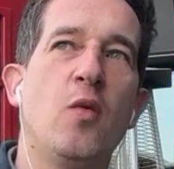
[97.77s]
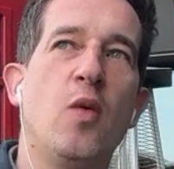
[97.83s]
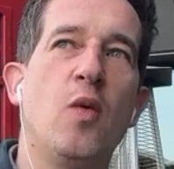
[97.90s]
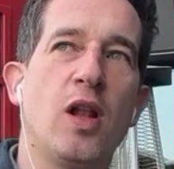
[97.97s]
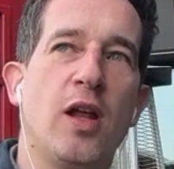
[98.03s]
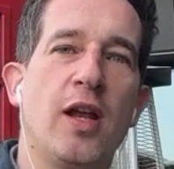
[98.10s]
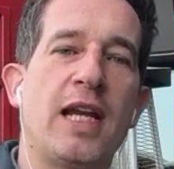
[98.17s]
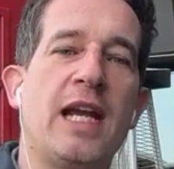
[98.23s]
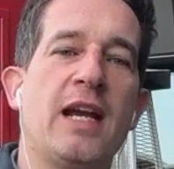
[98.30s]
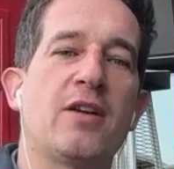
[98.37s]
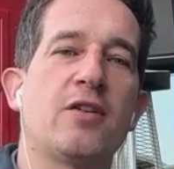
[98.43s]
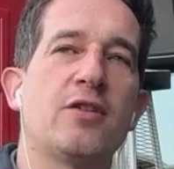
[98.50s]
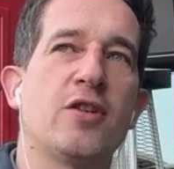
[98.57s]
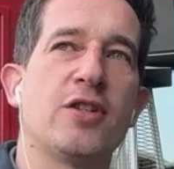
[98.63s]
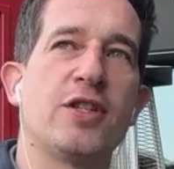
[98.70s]
a lot of
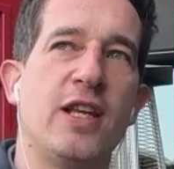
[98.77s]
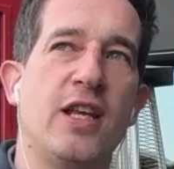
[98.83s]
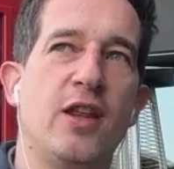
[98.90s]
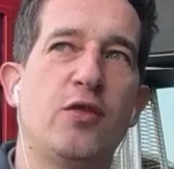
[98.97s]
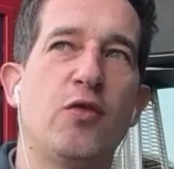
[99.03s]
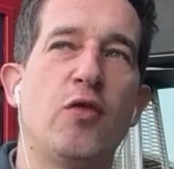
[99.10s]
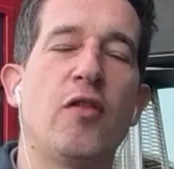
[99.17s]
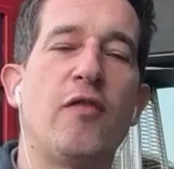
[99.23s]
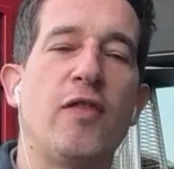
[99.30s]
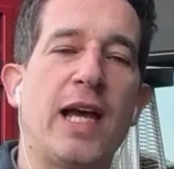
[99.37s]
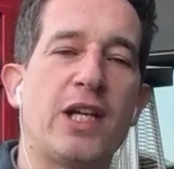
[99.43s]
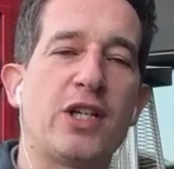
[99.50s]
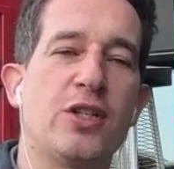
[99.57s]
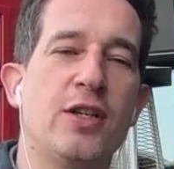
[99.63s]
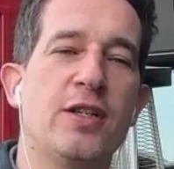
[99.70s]
characters are seen through
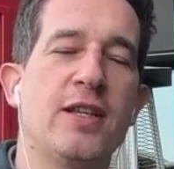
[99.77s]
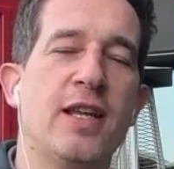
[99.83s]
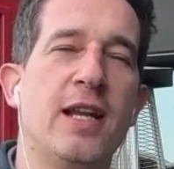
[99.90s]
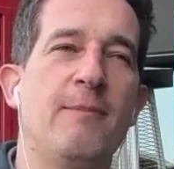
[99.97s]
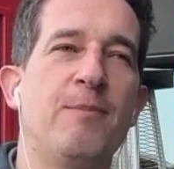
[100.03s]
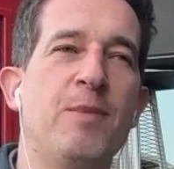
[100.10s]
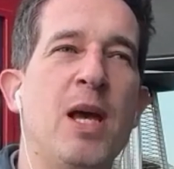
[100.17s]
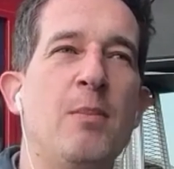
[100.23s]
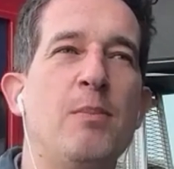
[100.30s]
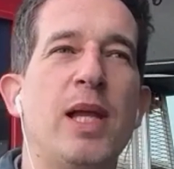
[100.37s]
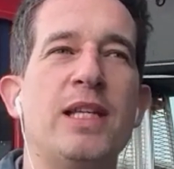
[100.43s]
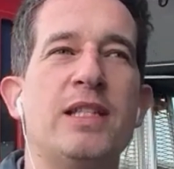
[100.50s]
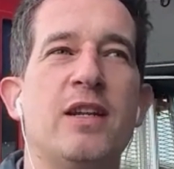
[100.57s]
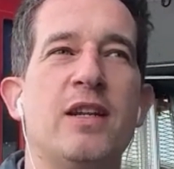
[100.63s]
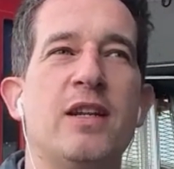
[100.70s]
reflections, and it
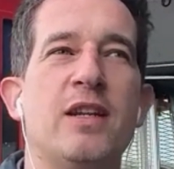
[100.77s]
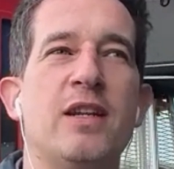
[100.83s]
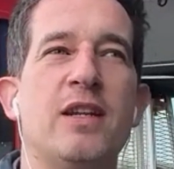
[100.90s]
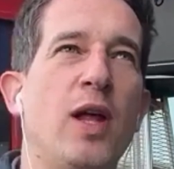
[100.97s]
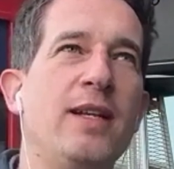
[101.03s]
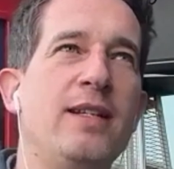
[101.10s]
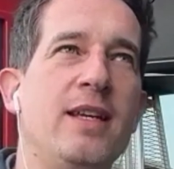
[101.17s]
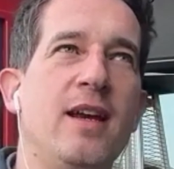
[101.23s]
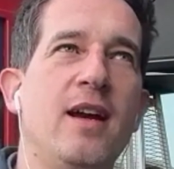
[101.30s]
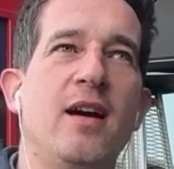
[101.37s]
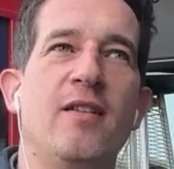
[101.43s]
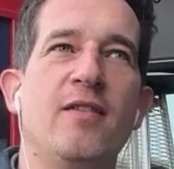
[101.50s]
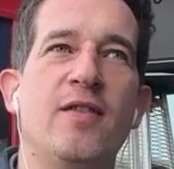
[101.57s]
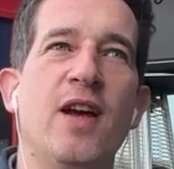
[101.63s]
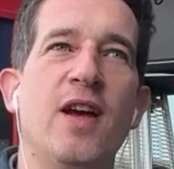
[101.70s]
plays into that whole idea
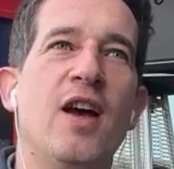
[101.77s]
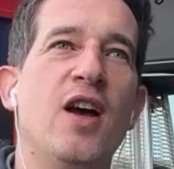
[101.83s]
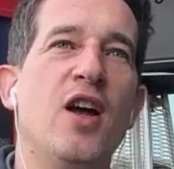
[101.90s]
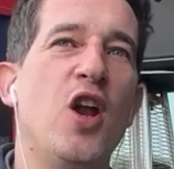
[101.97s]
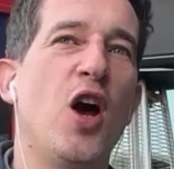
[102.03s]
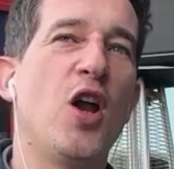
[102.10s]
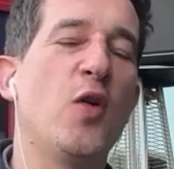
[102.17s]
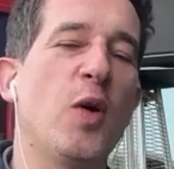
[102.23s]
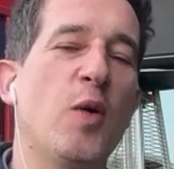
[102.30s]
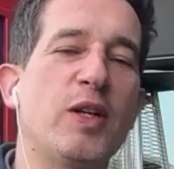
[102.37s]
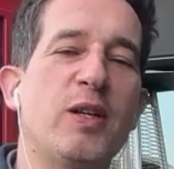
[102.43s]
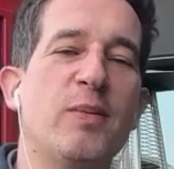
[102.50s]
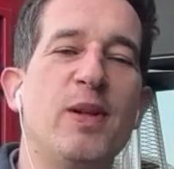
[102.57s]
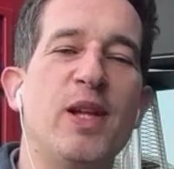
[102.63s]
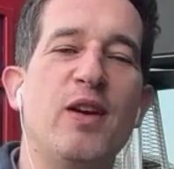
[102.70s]
of not knowing what
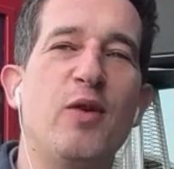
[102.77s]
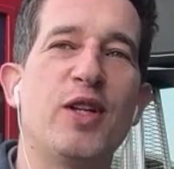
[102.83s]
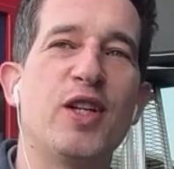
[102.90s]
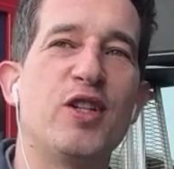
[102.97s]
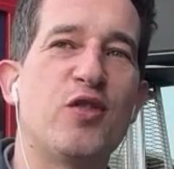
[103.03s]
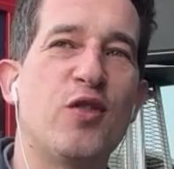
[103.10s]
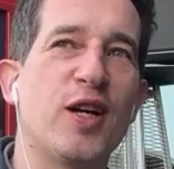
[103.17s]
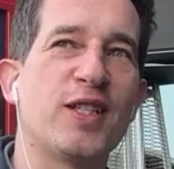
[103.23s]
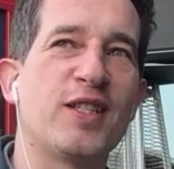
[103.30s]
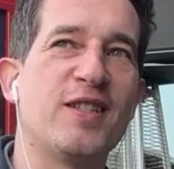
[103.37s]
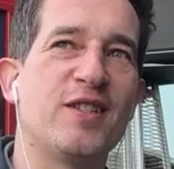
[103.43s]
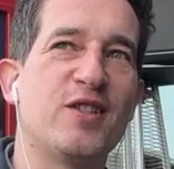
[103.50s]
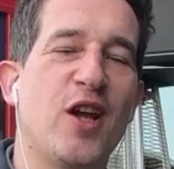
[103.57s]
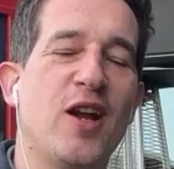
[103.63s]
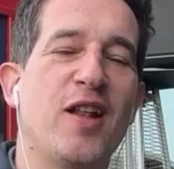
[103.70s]
to believe, what to trust.
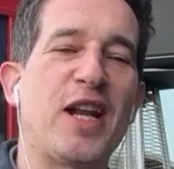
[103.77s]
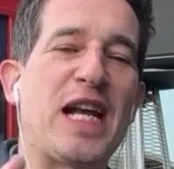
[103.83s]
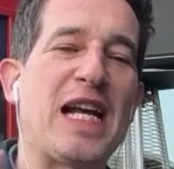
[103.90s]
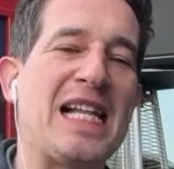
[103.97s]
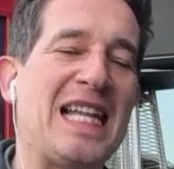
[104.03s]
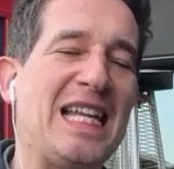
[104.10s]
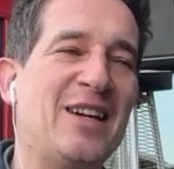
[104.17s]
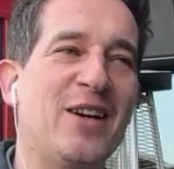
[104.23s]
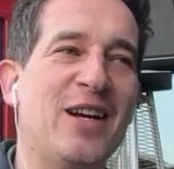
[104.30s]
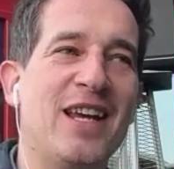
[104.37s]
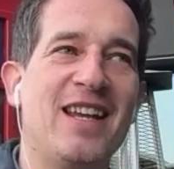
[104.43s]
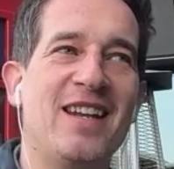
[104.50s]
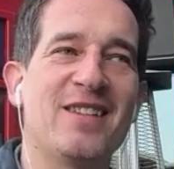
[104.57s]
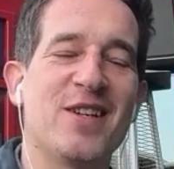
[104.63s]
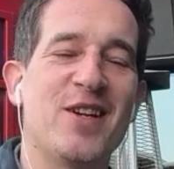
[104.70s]
There's not a lot of clarity.
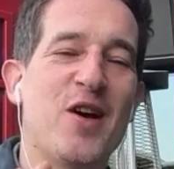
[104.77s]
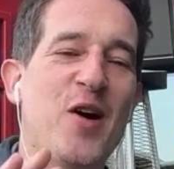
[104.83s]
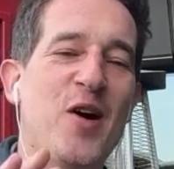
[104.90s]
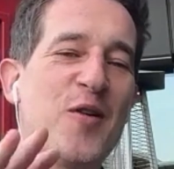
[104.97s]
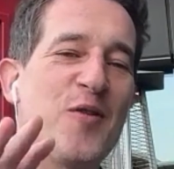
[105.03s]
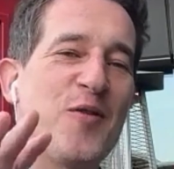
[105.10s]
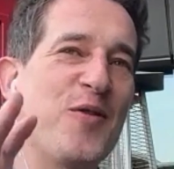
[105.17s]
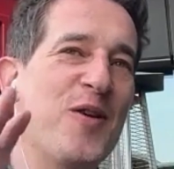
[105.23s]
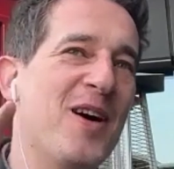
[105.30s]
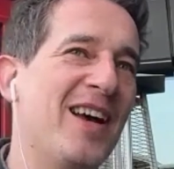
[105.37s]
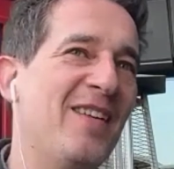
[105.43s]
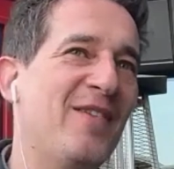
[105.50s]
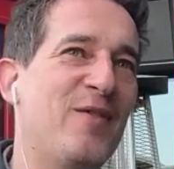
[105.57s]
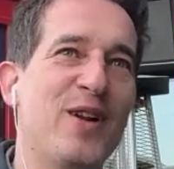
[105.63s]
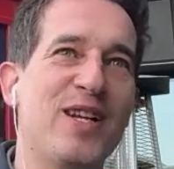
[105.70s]
He doesn't know
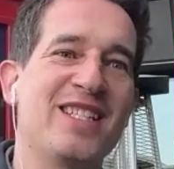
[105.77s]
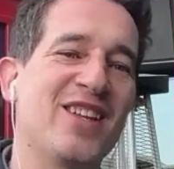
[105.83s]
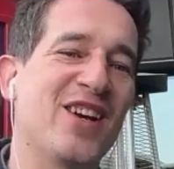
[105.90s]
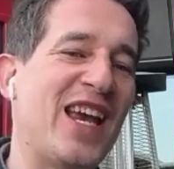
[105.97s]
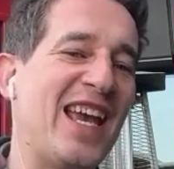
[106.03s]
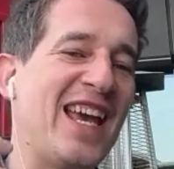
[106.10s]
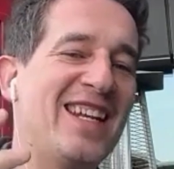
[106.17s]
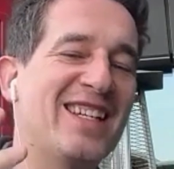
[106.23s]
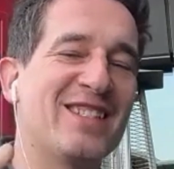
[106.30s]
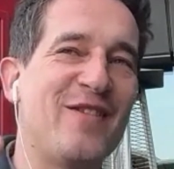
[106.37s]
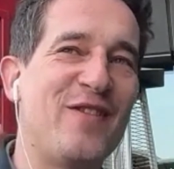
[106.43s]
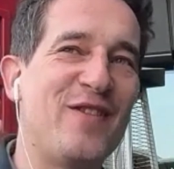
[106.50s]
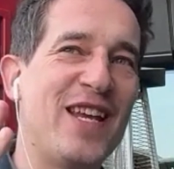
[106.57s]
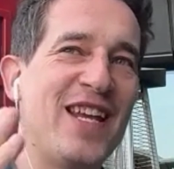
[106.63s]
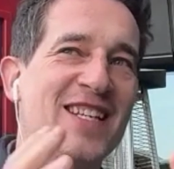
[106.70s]
if what he's looking at is,
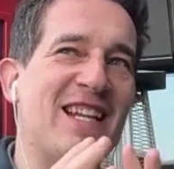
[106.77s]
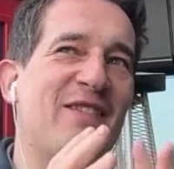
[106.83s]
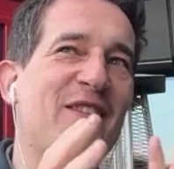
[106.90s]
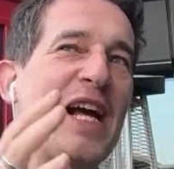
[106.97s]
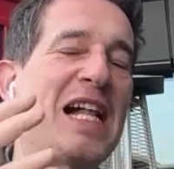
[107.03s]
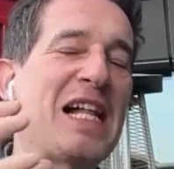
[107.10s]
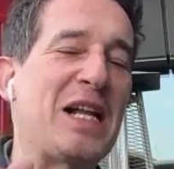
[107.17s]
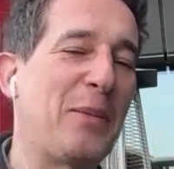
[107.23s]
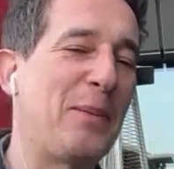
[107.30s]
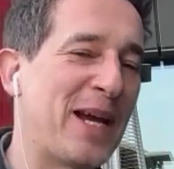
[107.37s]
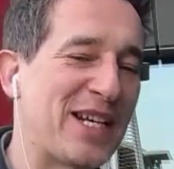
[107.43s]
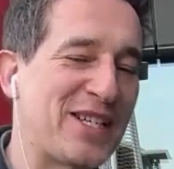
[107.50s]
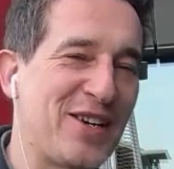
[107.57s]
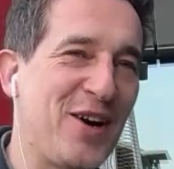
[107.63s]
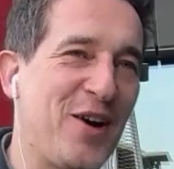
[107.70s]
he doesn't have the clear
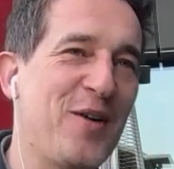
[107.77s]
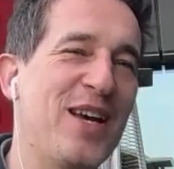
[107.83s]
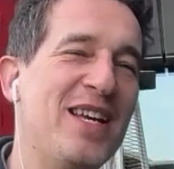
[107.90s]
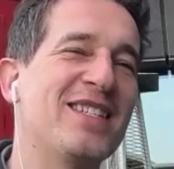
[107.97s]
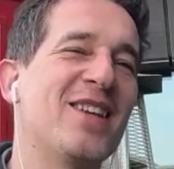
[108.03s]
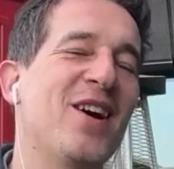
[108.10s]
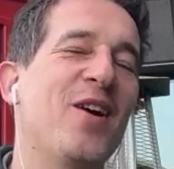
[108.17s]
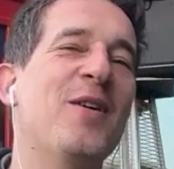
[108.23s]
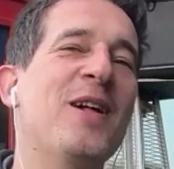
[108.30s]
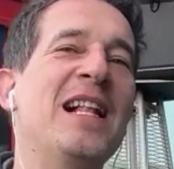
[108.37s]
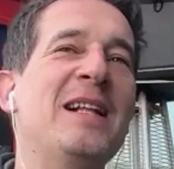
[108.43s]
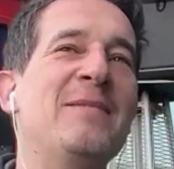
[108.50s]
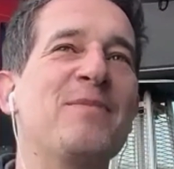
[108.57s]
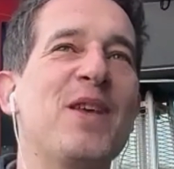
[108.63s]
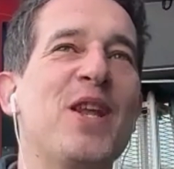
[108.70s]
picture always. So
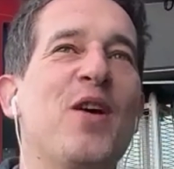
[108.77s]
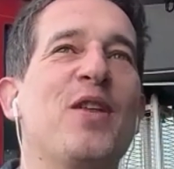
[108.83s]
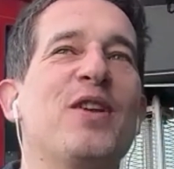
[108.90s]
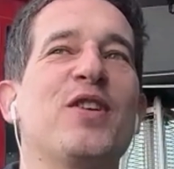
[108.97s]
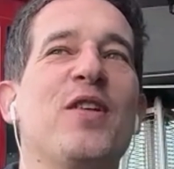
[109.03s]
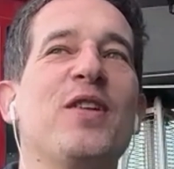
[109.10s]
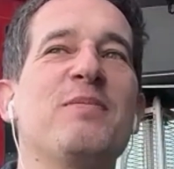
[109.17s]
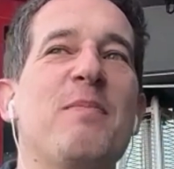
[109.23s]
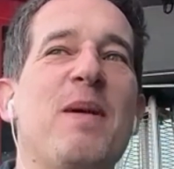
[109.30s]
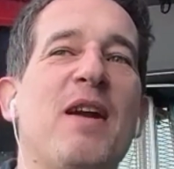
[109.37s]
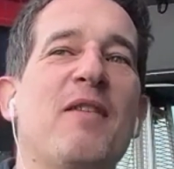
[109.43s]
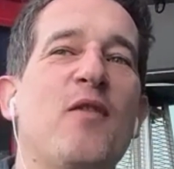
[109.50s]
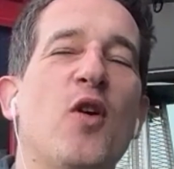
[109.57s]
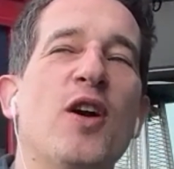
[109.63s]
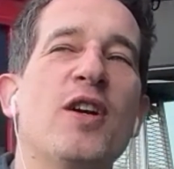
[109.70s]
there's all these
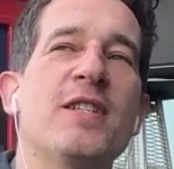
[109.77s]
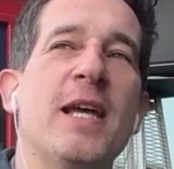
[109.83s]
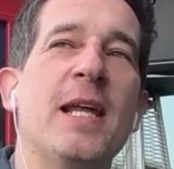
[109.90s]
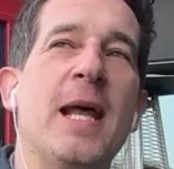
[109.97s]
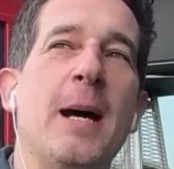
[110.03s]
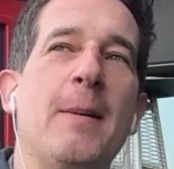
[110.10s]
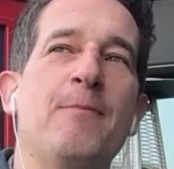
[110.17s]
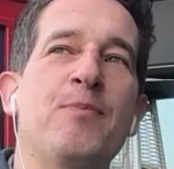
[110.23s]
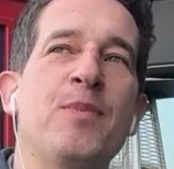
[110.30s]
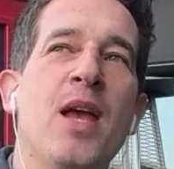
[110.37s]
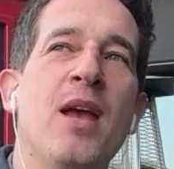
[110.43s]
metaphors, and